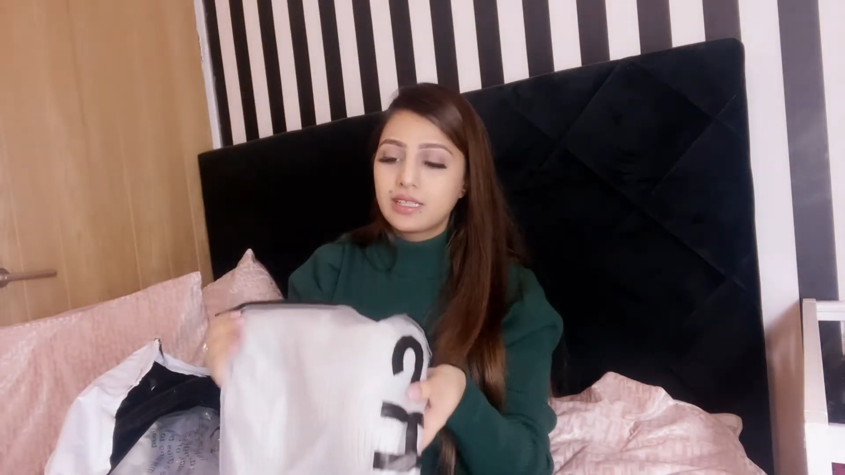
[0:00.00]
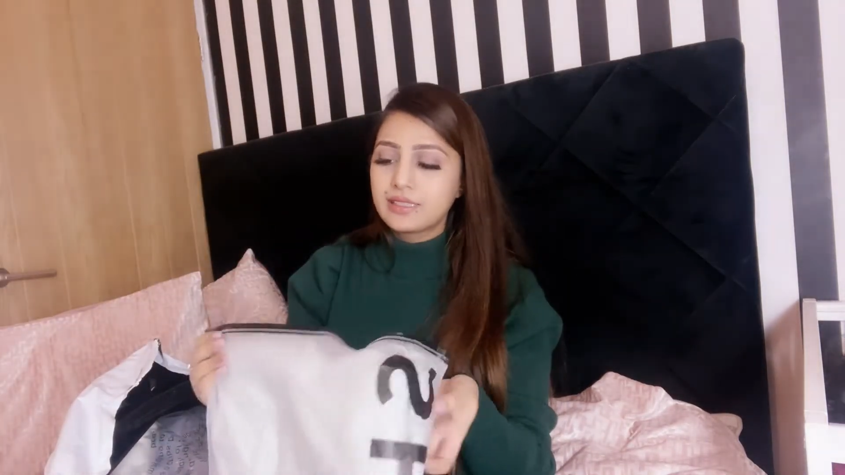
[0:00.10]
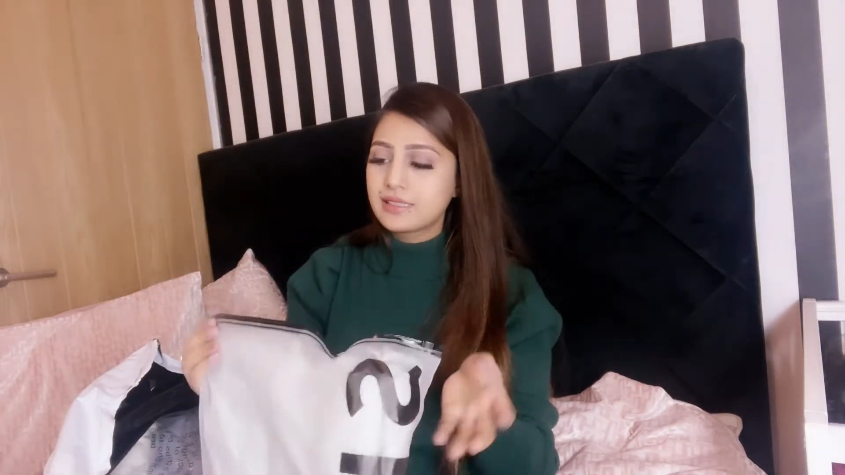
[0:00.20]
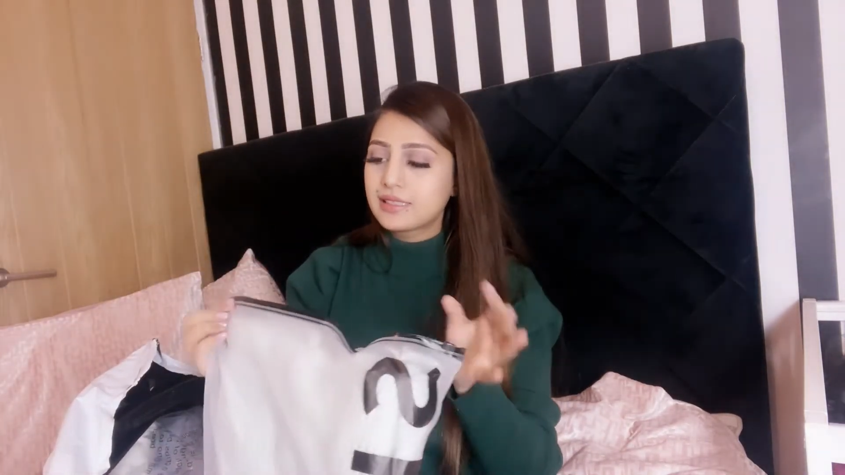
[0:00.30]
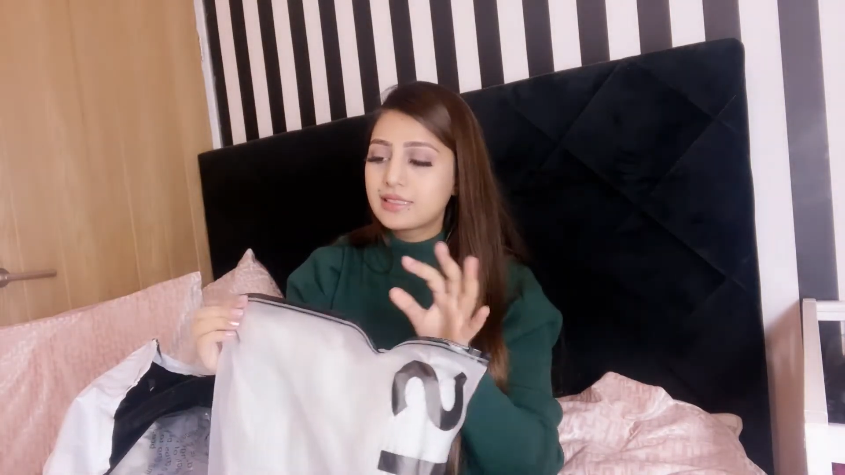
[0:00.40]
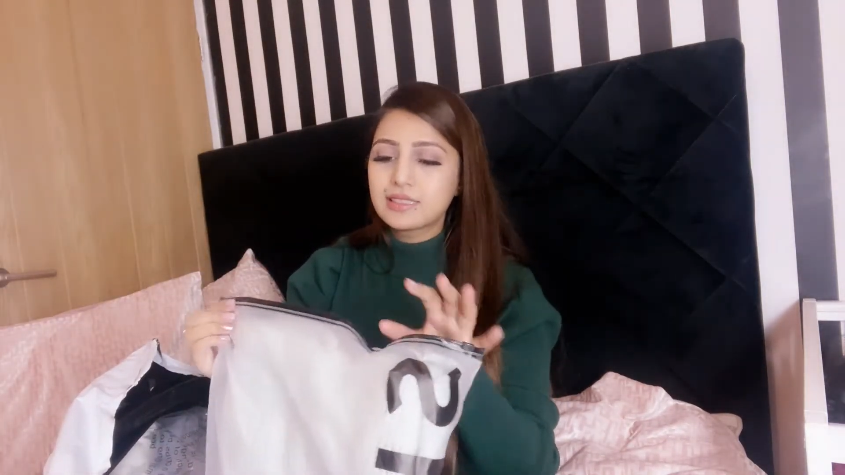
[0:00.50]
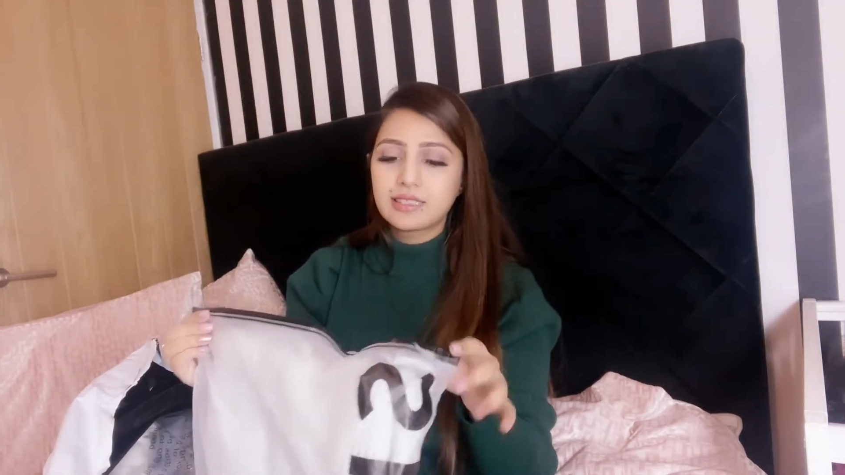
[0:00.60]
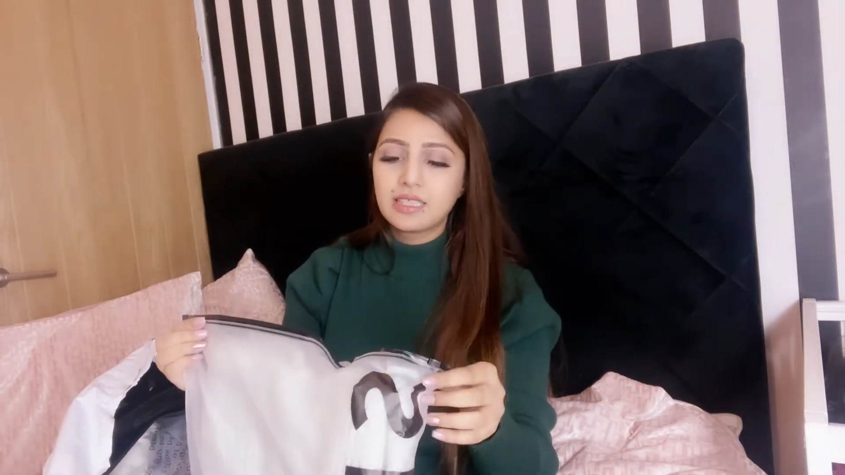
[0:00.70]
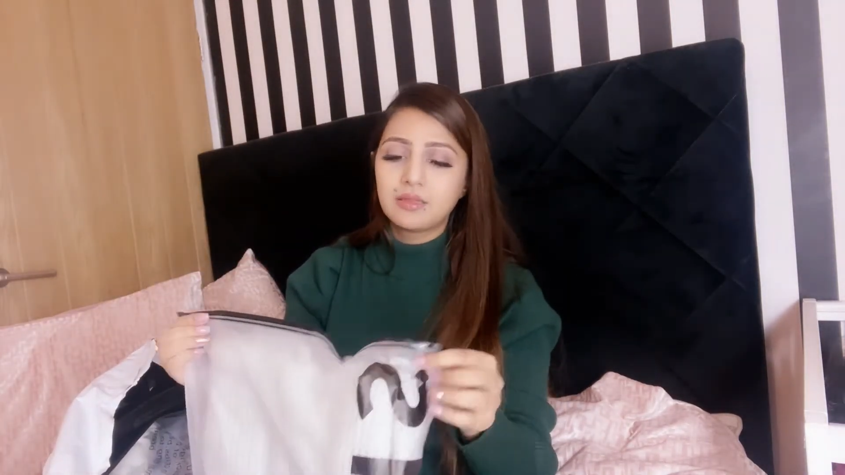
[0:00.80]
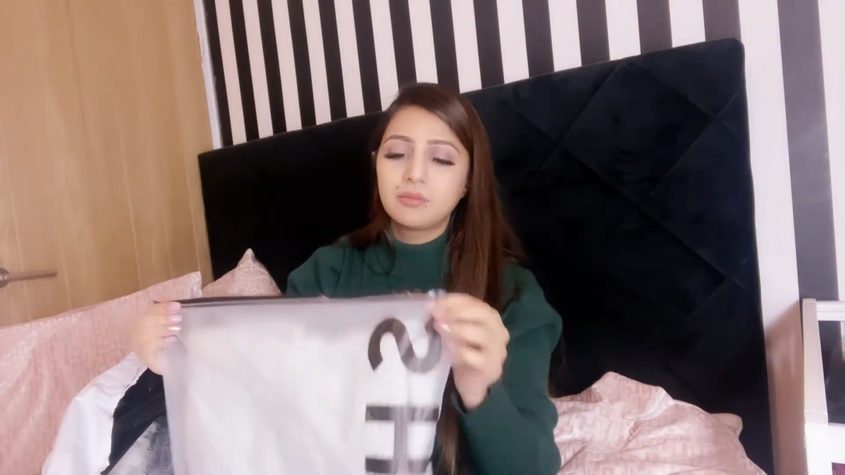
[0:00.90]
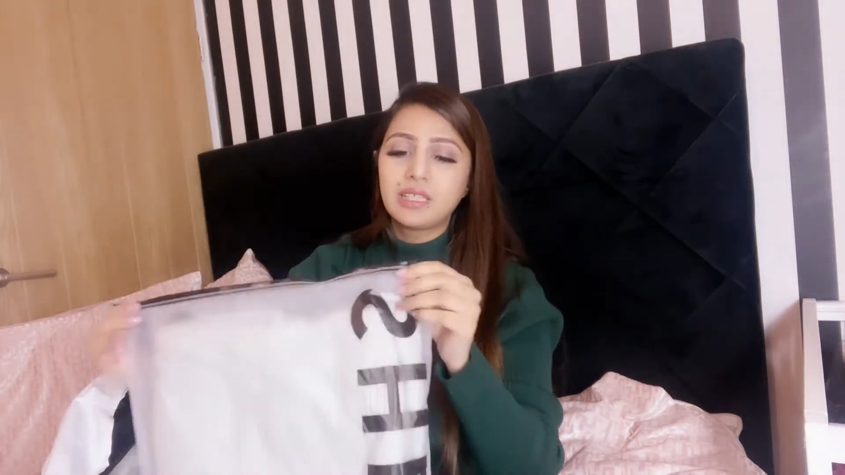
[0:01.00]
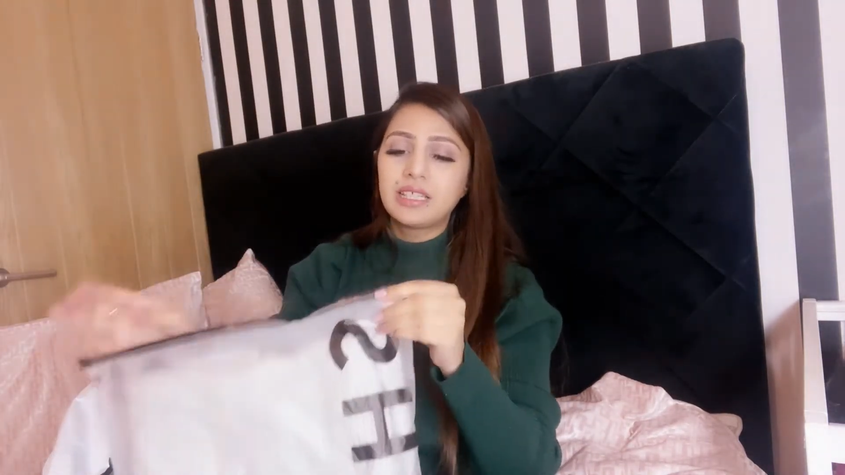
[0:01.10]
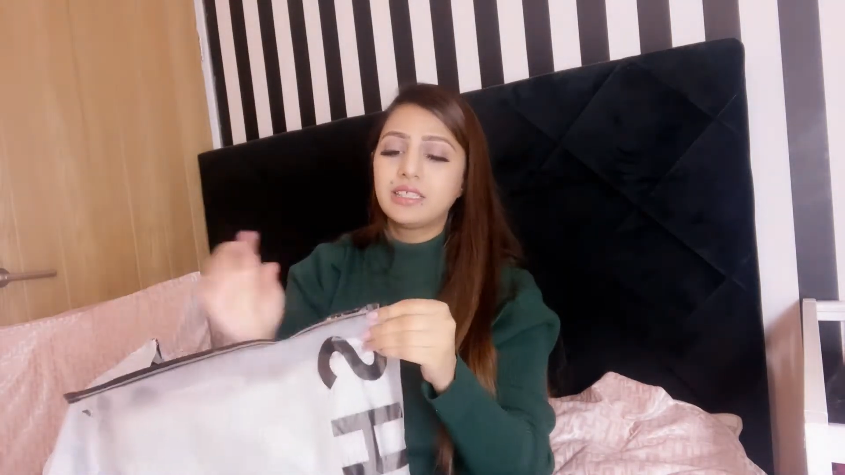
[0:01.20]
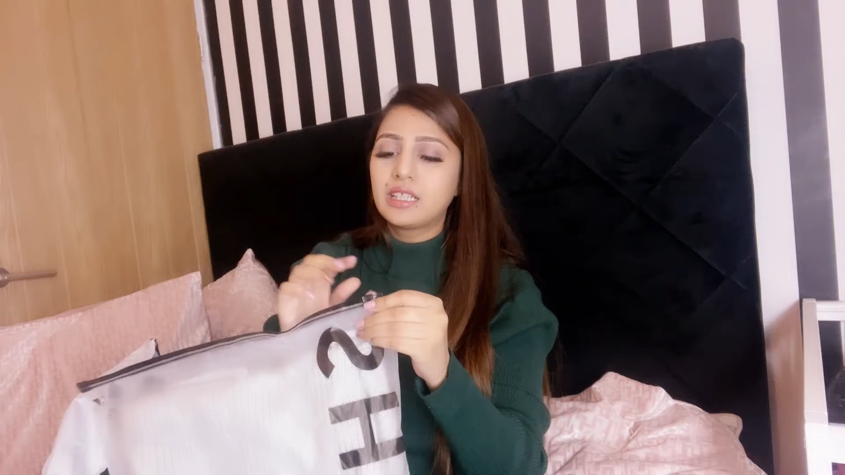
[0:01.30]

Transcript: It's the same like